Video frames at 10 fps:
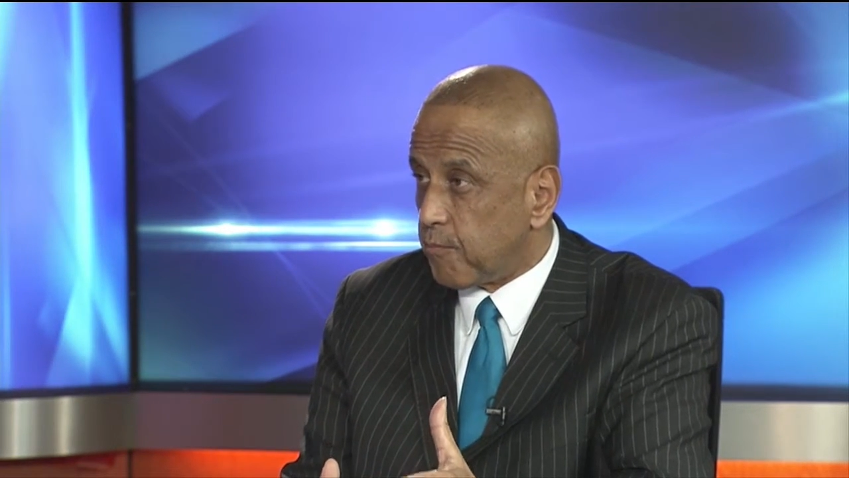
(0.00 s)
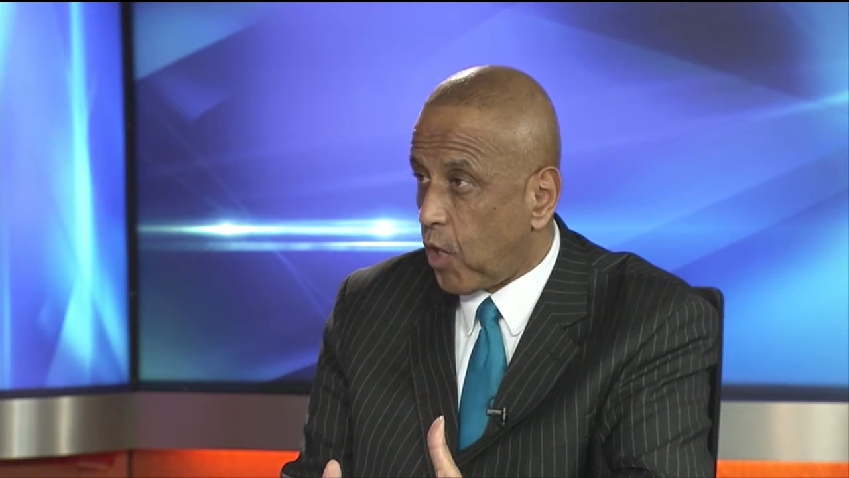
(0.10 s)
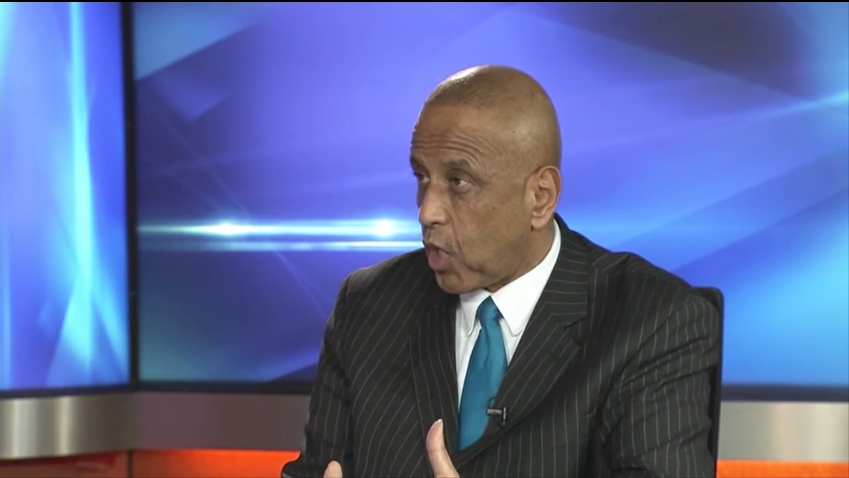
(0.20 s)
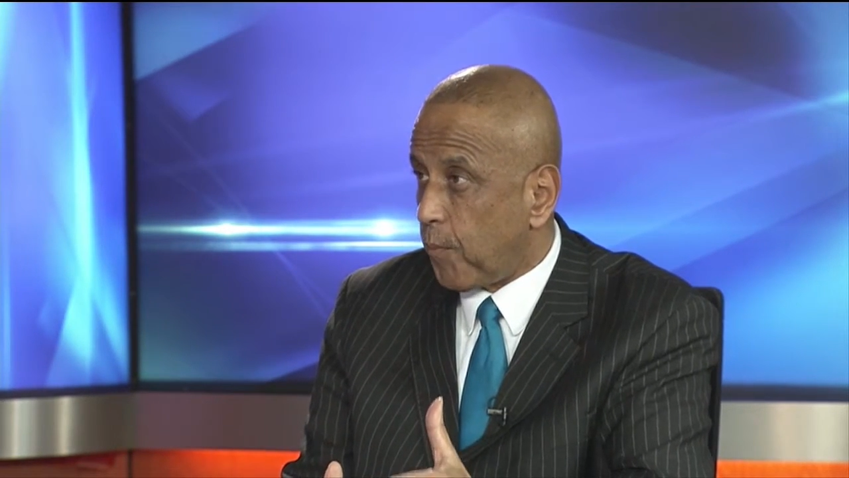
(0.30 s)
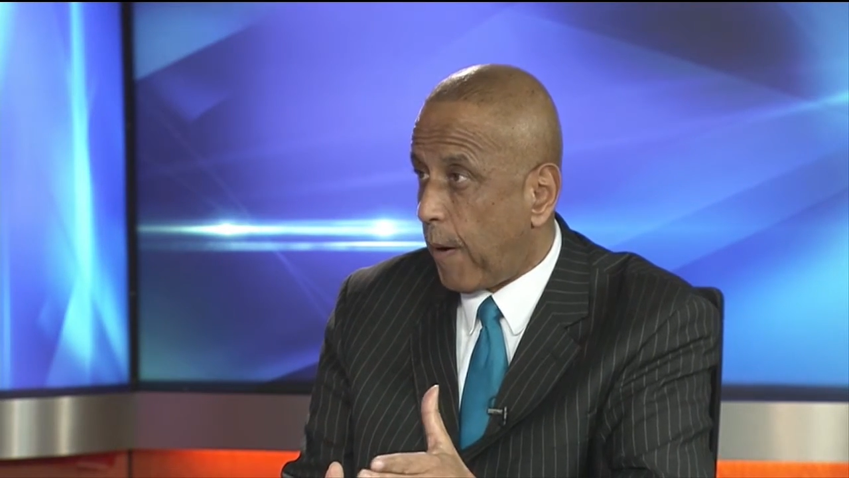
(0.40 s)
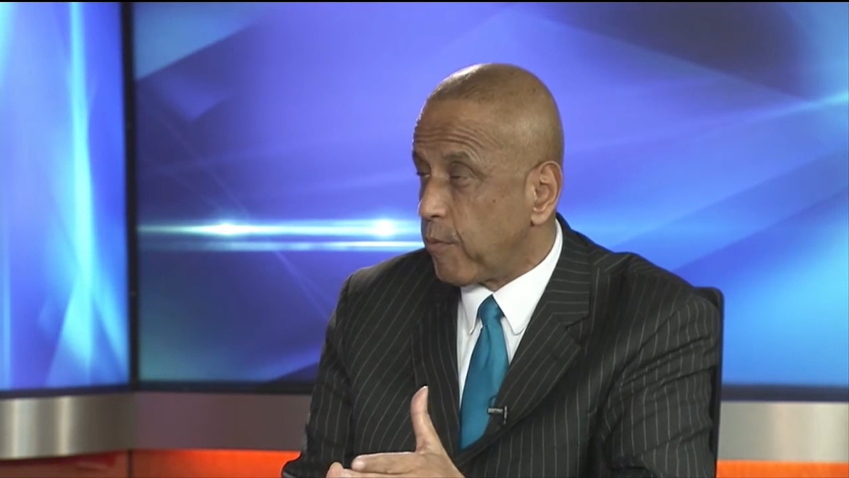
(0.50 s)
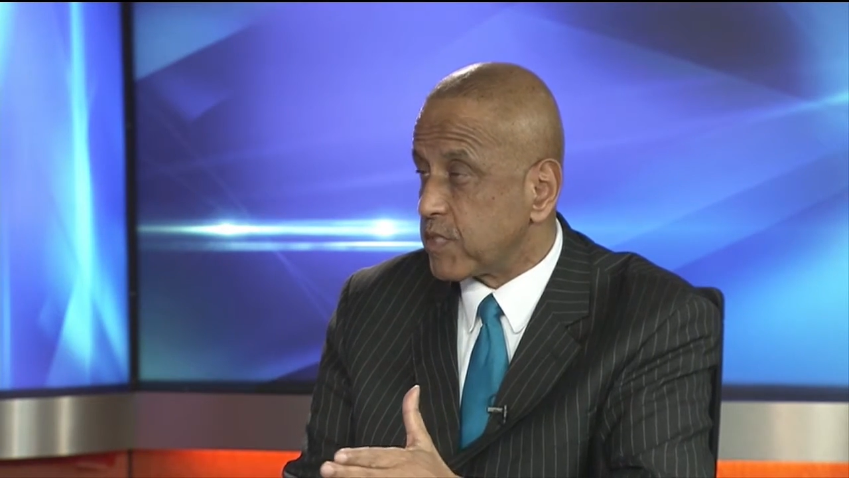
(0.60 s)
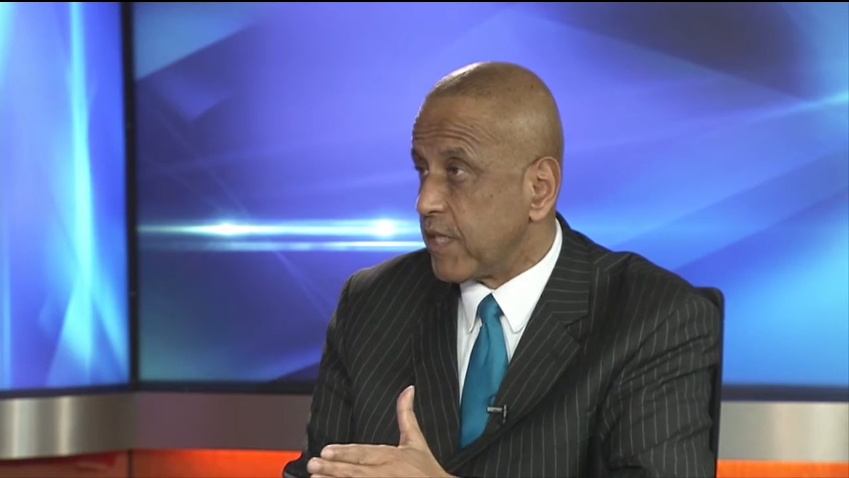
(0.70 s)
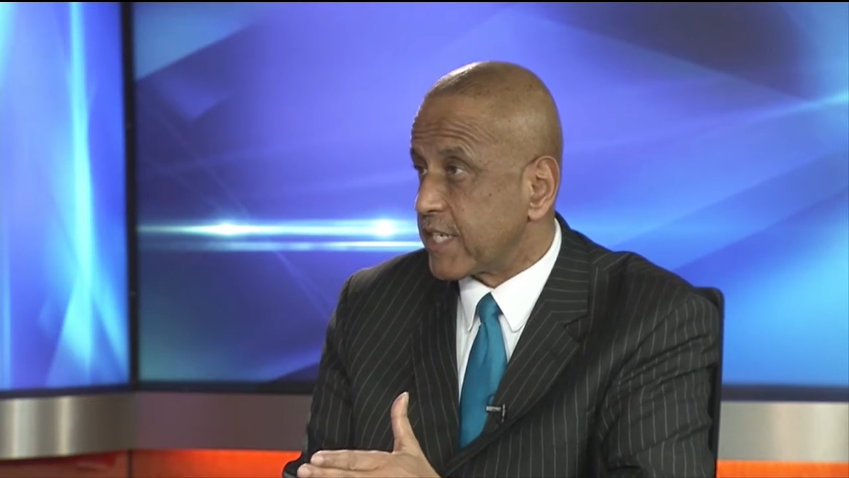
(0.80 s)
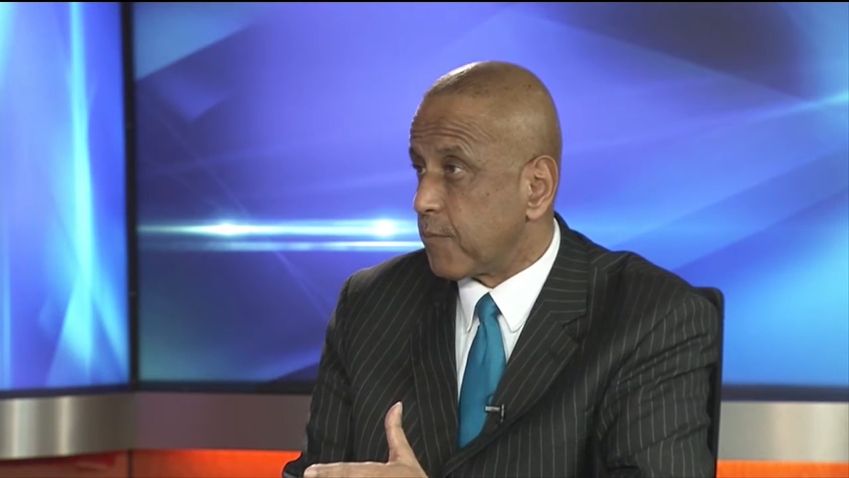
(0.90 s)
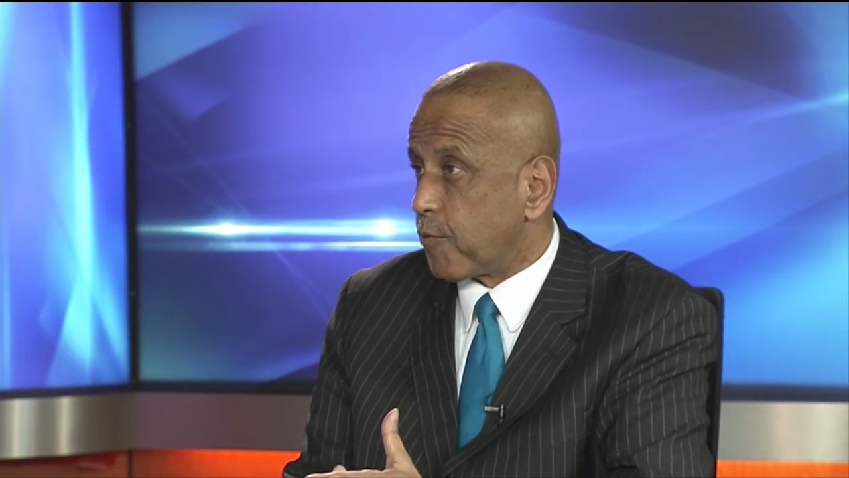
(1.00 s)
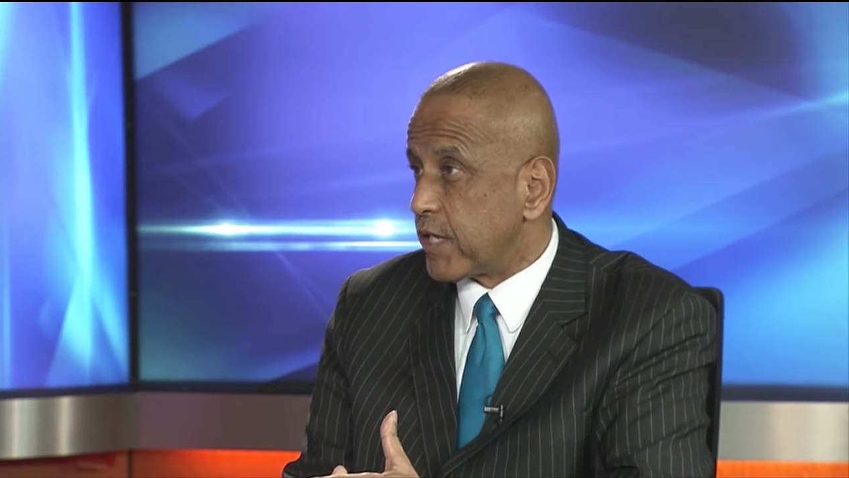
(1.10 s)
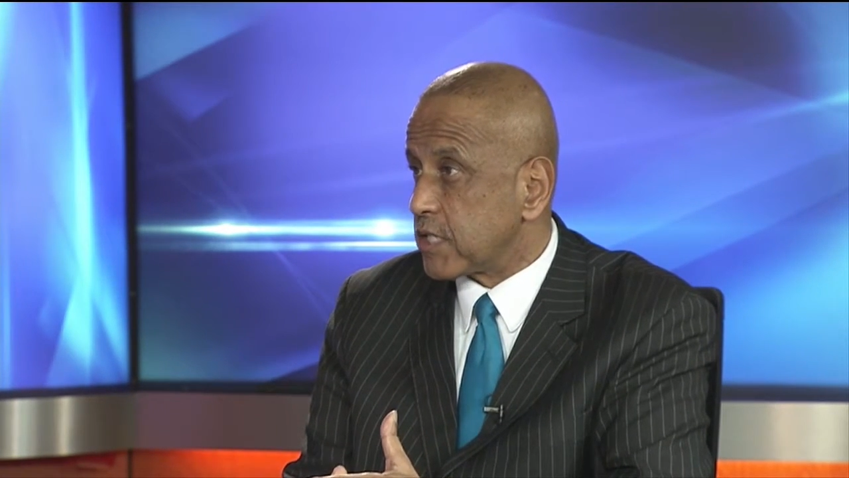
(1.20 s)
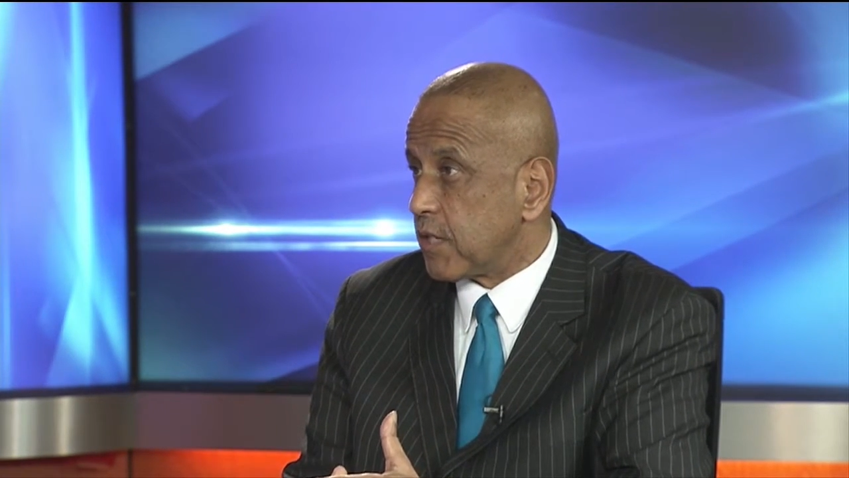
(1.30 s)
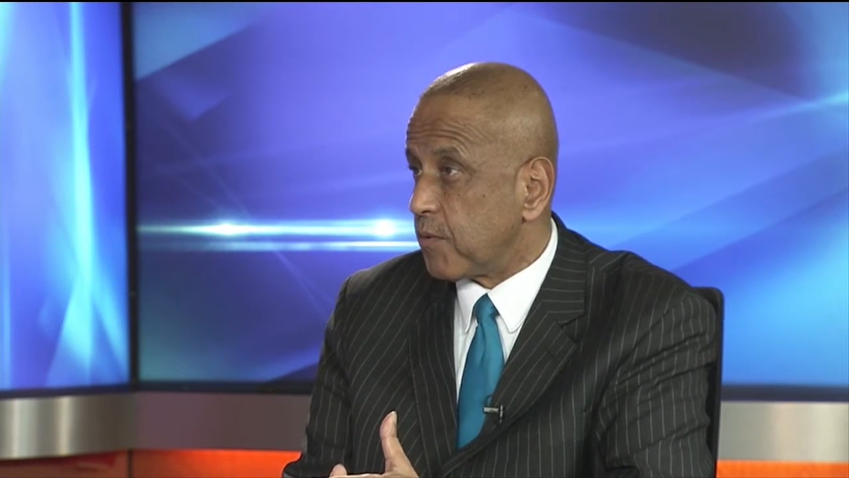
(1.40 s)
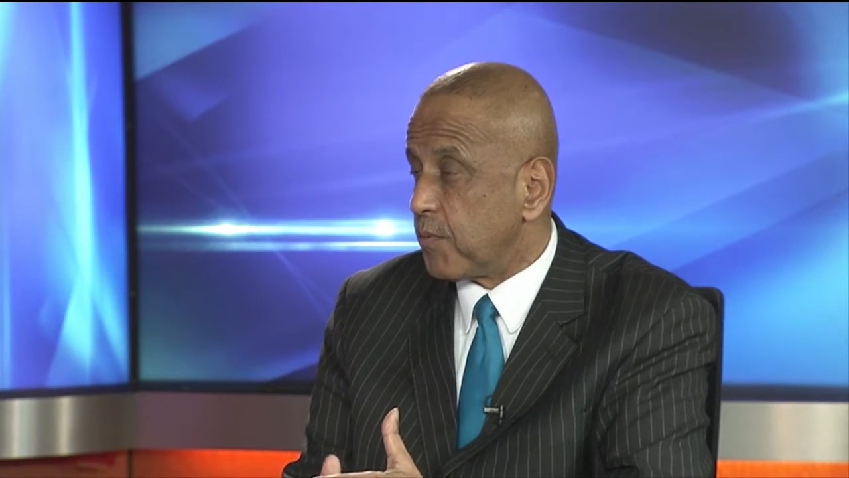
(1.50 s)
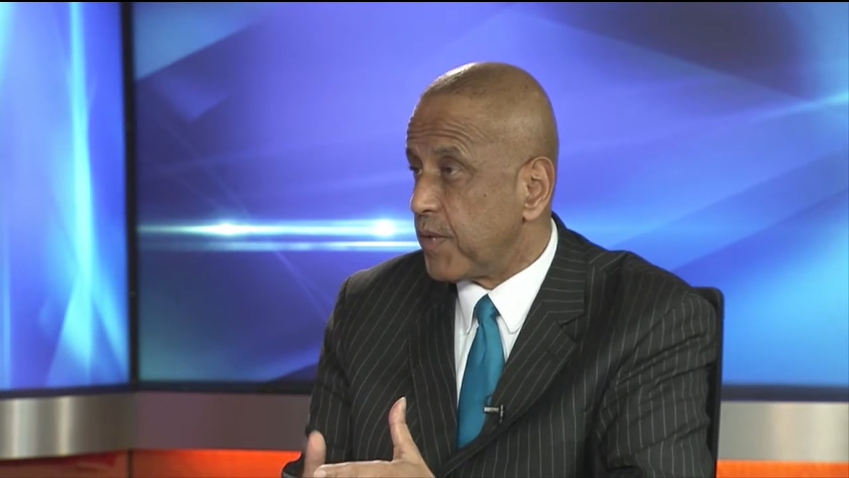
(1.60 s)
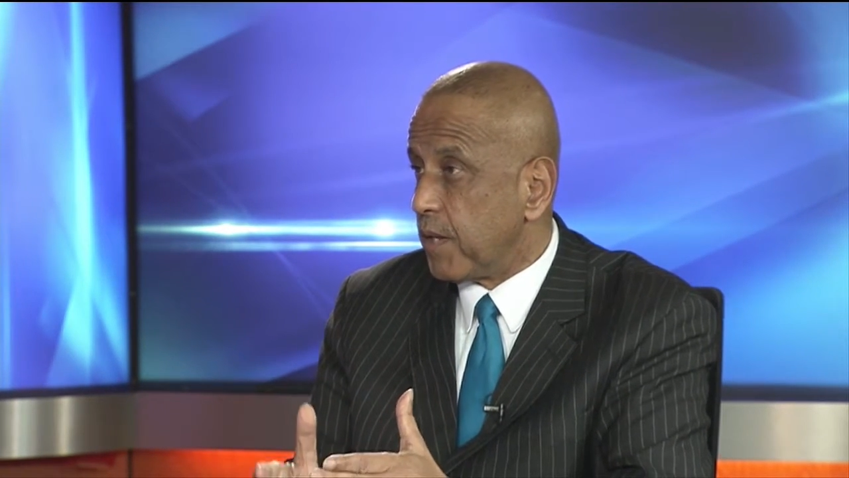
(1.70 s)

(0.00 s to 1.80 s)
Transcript: Barack Obama was elected president.